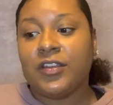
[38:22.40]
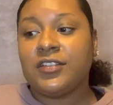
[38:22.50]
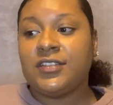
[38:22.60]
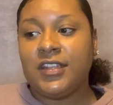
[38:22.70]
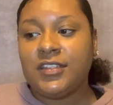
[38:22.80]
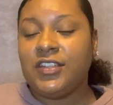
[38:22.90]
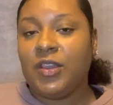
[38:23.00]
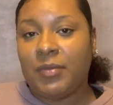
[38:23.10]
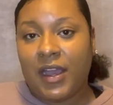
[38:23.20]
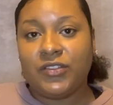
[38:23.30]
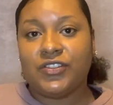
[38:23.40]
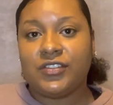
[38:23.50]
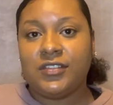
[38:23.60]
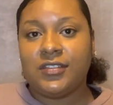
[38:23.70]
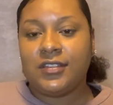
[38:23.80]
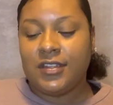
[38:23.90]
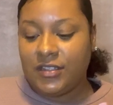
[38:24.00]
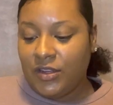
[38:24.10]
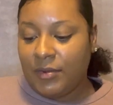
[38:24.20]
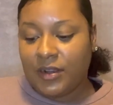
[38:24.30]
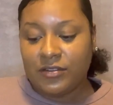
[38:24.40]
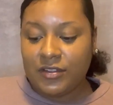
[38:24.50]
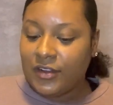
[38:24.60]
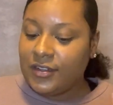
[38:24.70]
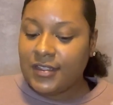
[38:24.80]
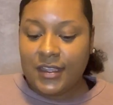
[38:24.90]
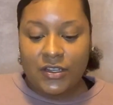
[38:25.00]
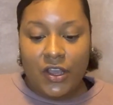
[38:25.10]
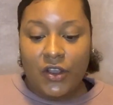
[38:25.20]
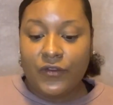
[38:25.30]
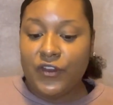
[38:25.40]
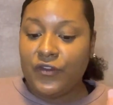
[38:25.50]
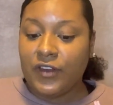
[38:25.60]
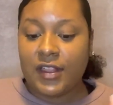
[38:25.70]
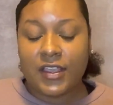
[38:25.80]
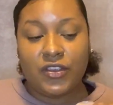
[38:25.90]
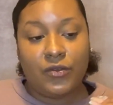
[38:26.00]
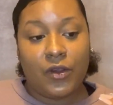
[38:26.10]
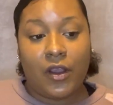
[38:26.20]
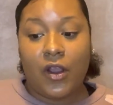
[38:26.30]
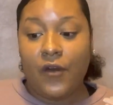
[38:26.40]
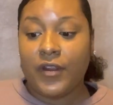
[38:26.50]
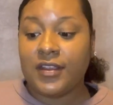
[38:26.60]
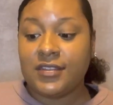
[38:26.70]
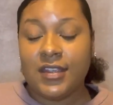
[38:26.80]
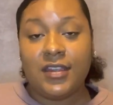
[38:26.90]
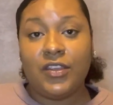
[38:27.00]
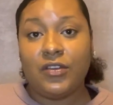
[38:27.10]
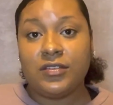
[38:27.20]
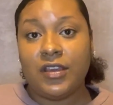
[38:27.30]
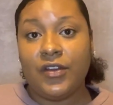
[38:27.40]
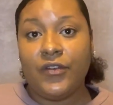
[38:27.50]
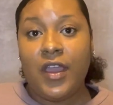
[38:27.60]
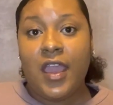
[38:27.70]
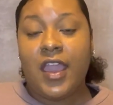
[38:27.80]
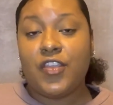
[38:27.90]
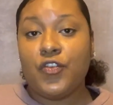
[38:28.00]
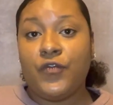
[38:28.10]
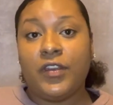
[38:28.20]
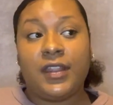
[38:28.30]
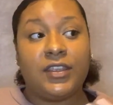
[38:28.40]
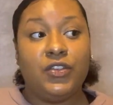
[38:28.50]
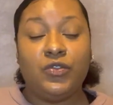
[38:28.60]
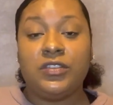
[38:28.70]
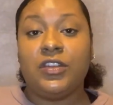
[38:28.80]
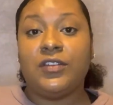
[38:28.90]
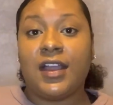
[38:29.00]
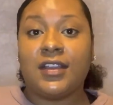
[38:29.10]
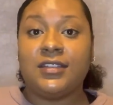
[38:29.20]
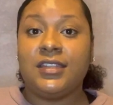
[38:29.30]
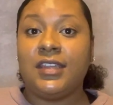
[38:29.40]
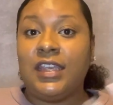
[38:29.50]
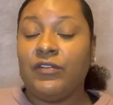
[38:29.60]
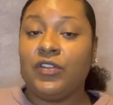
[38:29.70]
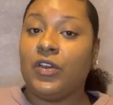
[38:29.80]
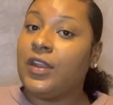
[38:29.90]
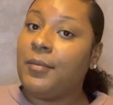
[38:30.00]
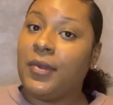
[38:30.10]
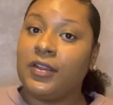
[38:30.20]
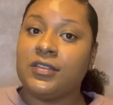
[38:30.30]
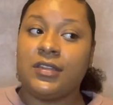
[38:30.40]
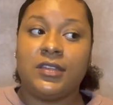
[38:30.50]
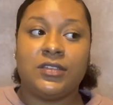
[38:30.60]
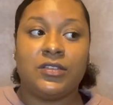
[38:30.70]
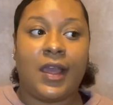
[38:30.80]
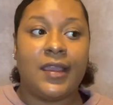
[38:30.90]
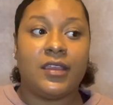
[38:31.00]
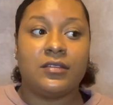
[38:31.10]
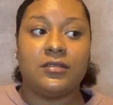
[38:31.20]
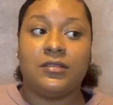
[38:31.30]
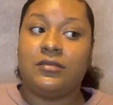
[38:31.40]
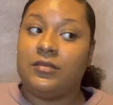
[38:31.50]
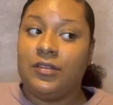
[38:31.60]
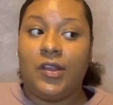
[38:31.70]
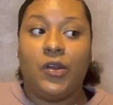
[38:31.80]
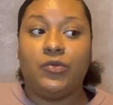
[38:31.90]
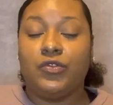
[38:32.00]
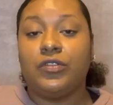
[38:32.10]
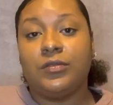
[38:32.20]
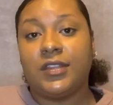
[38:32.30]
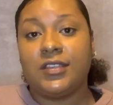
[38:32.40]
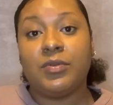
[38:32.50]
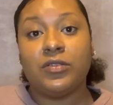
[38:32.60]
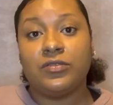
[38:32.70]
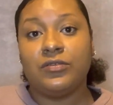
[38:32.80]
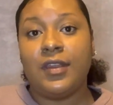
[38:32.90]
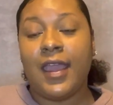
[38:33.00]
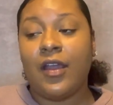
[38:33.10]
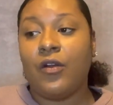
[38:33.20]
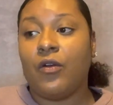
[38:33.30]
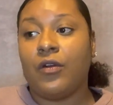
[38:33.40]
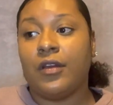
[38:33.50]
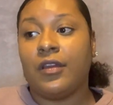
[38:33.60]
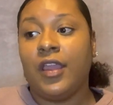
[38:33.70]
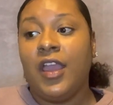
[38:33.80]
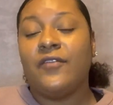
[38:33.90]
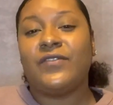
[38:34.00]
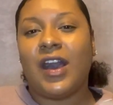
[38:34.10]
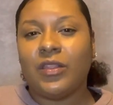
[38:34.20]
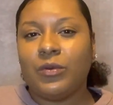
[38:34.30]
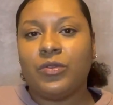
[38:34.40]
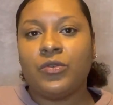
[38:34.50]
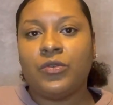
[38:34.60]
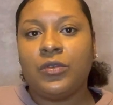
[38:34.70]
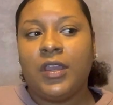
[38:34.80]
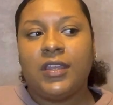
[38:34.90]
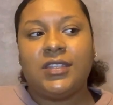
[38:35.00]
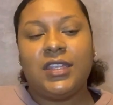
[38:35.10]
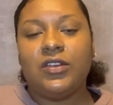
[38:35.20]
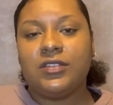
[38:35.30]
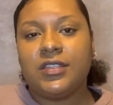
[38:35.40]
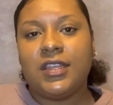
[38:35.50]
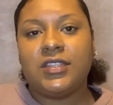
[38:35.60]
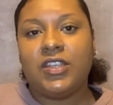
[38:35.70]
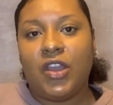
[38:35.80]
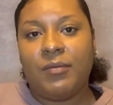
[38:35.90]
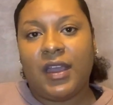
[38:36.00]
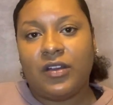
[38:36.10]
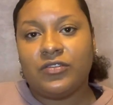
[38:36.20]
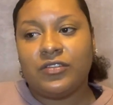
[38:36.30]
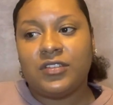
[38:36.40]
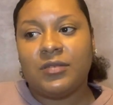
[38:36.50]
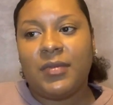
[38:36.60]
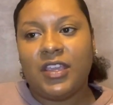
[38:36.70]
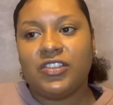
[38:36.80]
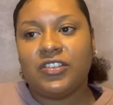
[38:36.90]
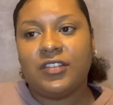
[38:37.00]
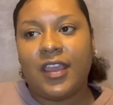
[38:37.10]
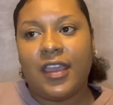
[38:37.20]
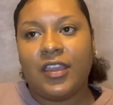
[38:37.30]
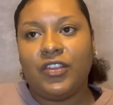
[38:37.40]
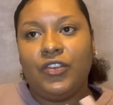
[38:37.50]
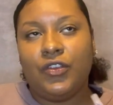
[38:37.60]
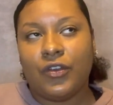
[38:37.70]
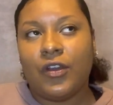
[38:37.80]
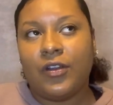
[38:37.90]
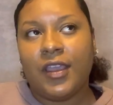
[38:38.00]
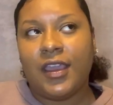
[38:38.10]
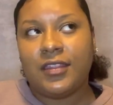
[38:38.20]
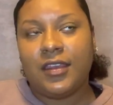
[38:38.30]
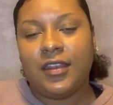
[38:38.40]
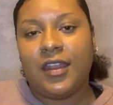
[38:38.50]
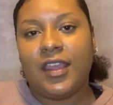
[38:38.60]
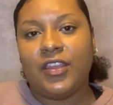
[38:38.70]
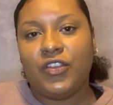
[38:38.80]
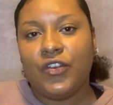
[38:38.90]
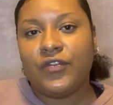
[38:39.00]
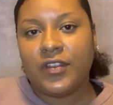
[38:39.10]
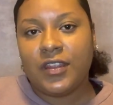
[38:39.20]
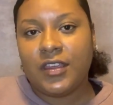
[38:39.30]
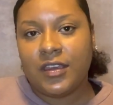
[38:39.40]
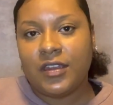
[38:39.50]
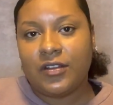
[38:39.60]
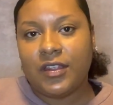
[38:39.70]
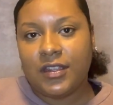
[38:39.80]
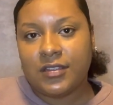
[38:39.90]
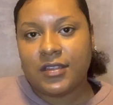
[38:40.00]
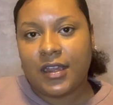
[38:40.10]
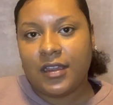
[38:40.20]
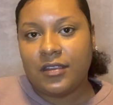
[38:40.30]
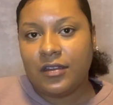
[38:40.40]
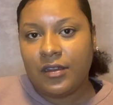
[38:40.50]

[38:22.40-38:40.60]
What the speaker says: Stick to your boundaries. Learn to say no. If you feel like you are overextending yourself and you feel like you still not content, even though that person is doing what they're supposed to do now or following through, still stick to your boundaries and make sure that you're okay at the end of the day and you're feeling good on the inside.